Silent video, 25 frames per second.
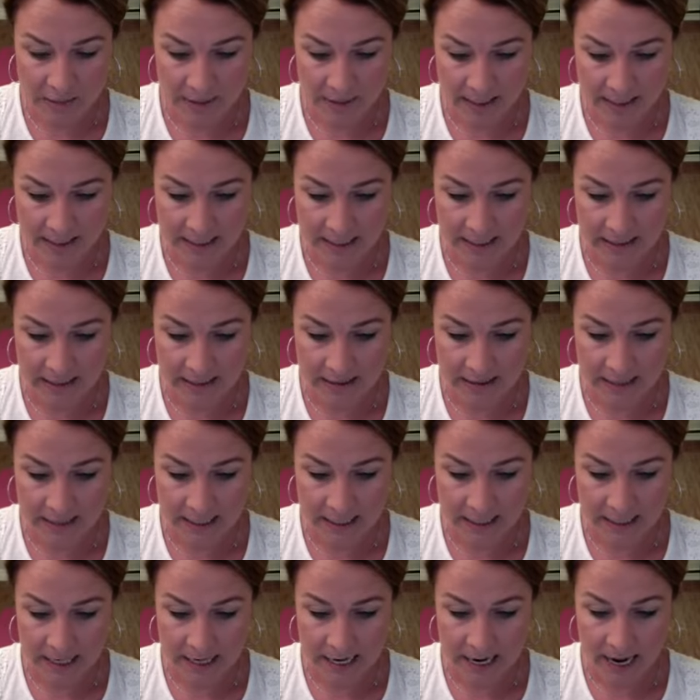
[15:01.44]

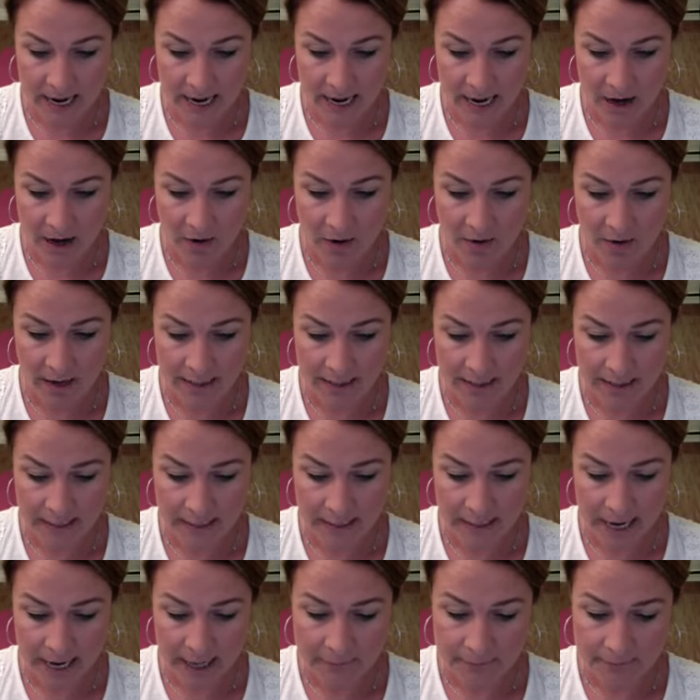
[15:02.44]
basically how I did
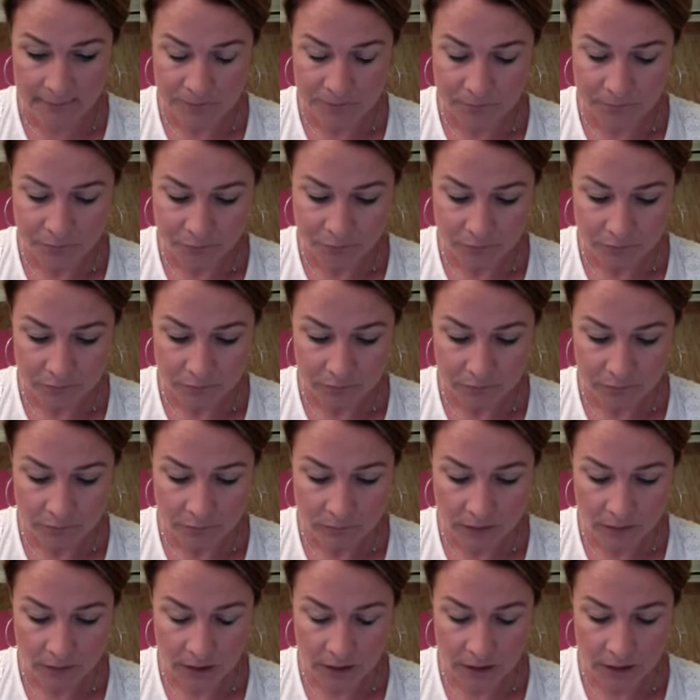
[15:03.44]
that.
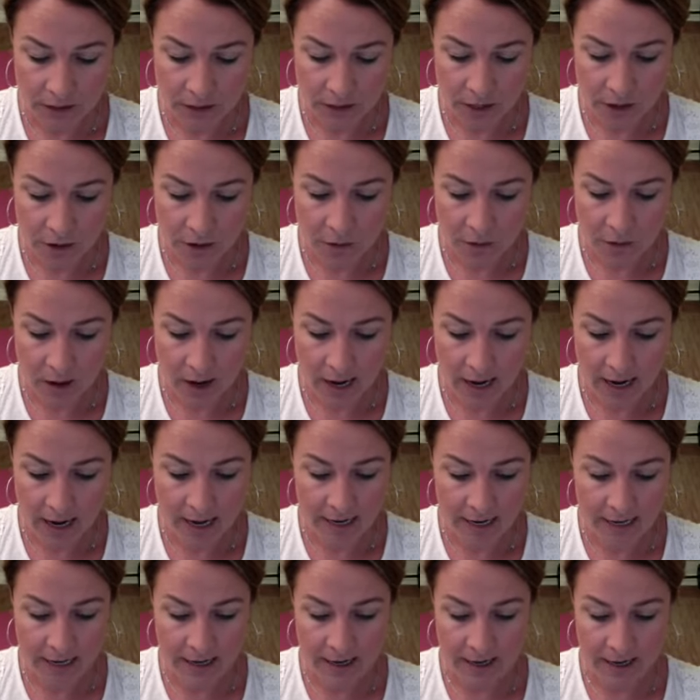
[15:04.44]
You know,
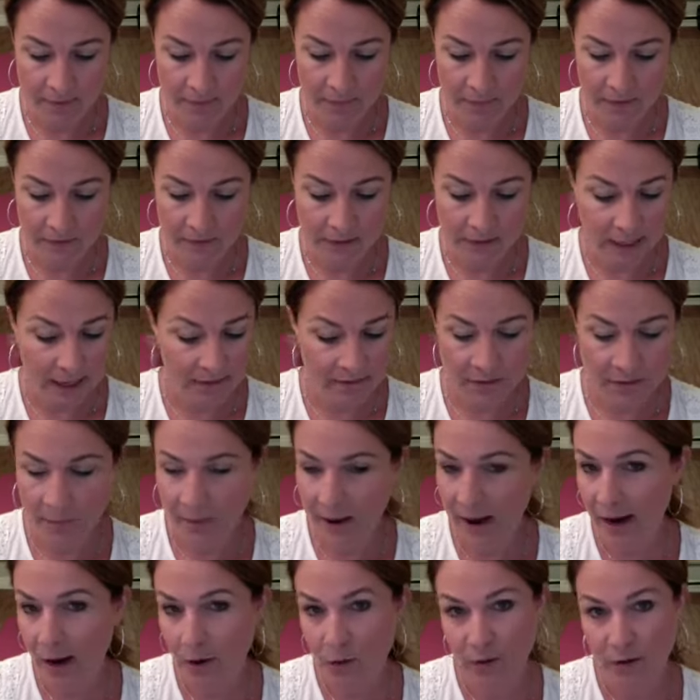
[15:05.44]
I love
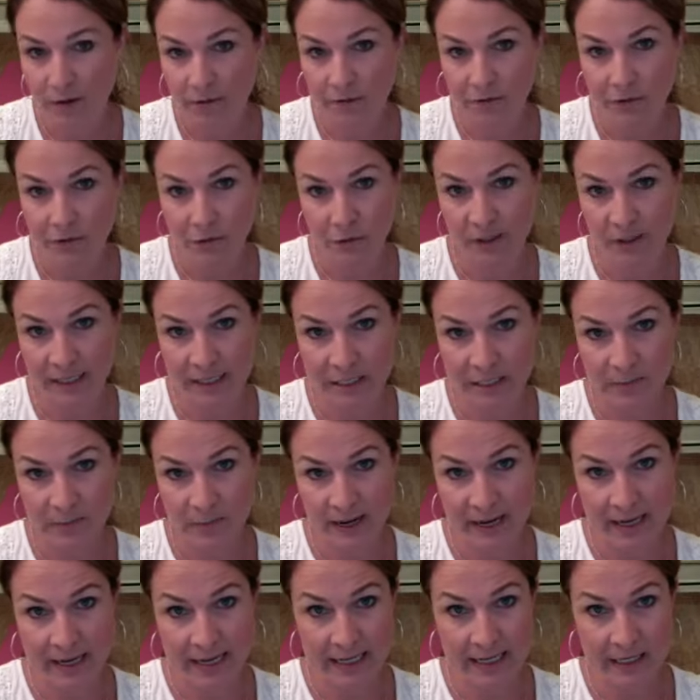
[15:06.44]
The Power of Threes
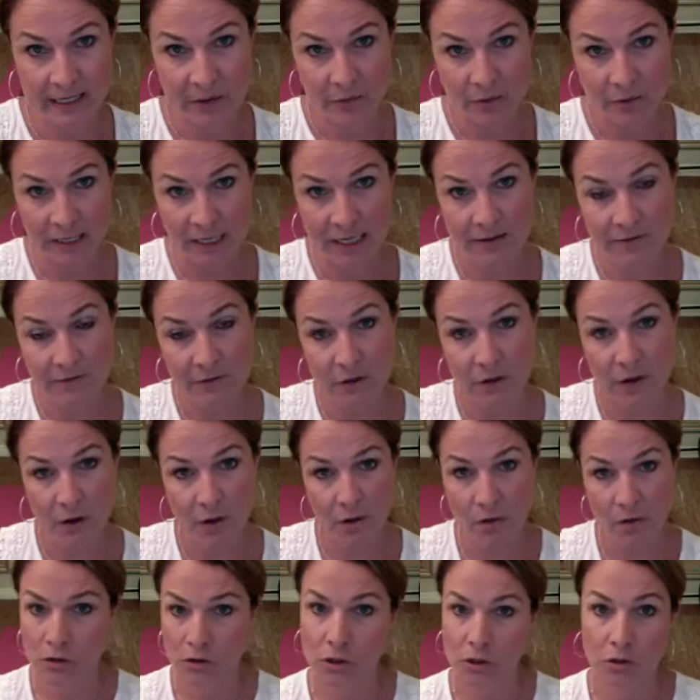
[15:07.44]
by Amy Reed. If you
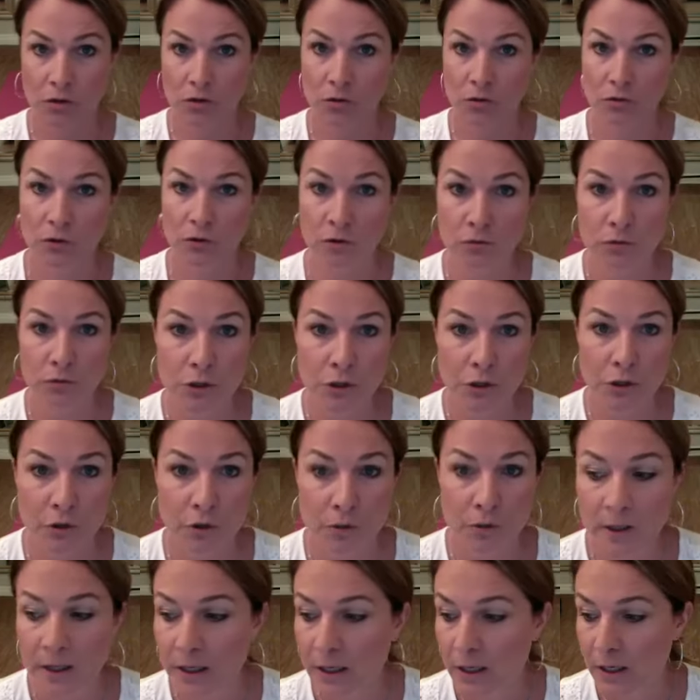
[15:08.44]
go to
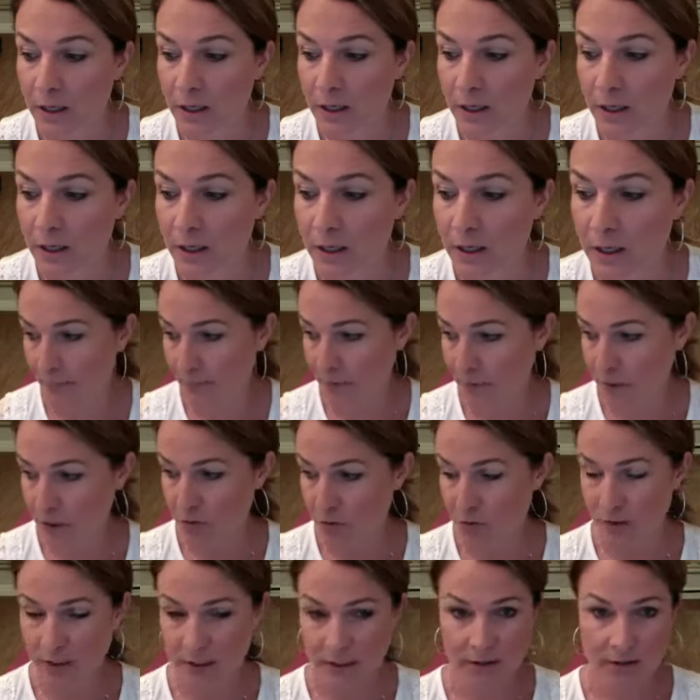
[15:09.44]
YouTube,
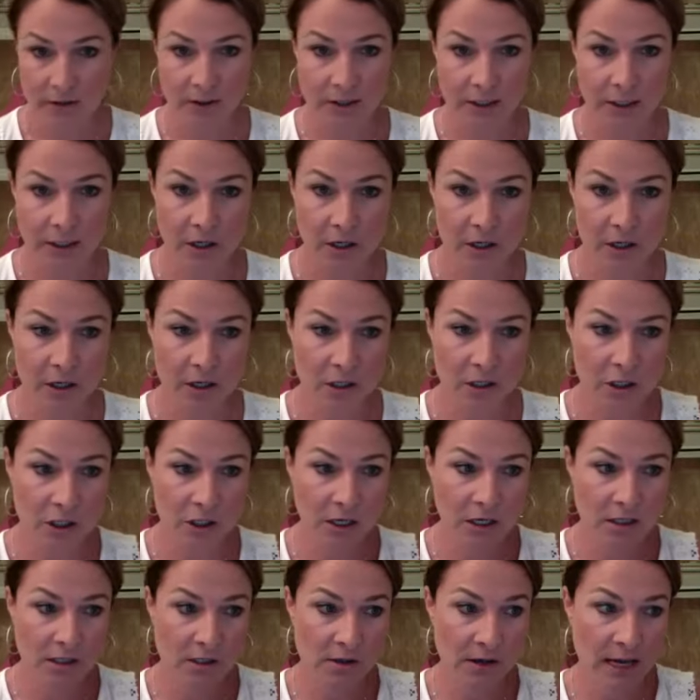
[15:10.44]
you can look at her. She
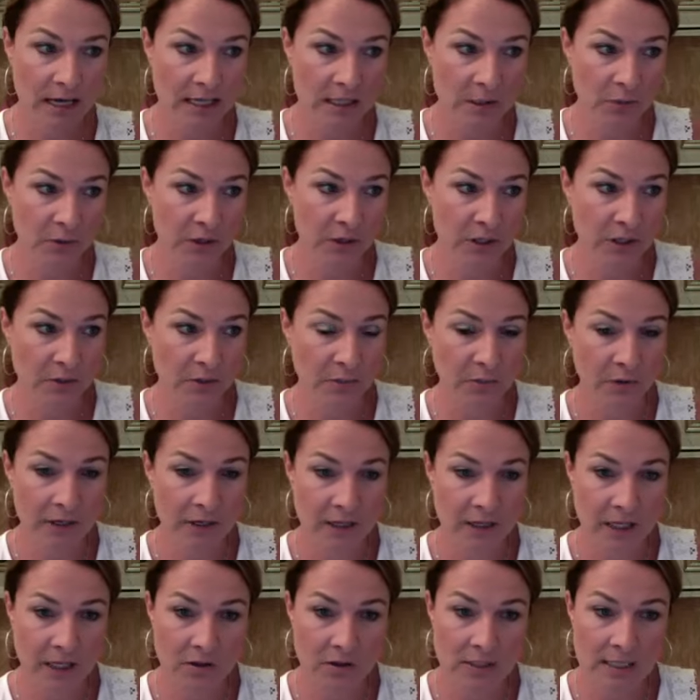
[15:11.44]
also has it where you can
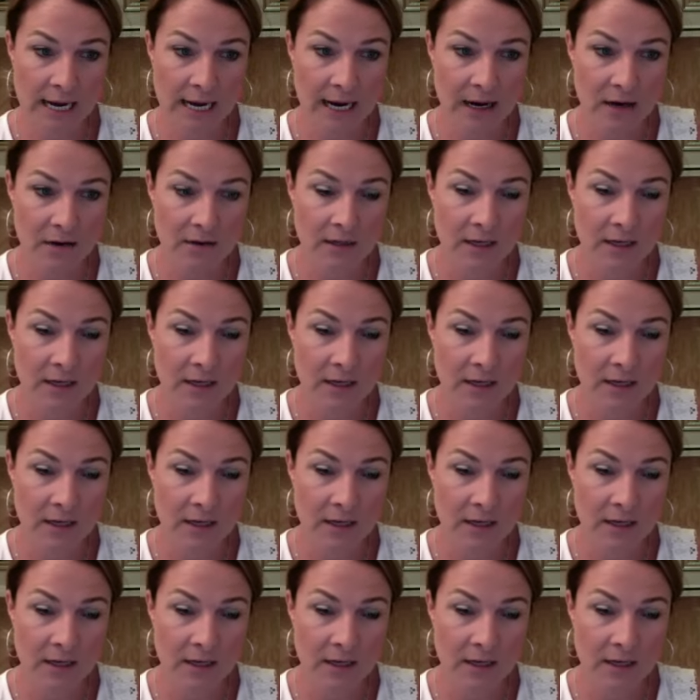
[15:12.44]
print those out.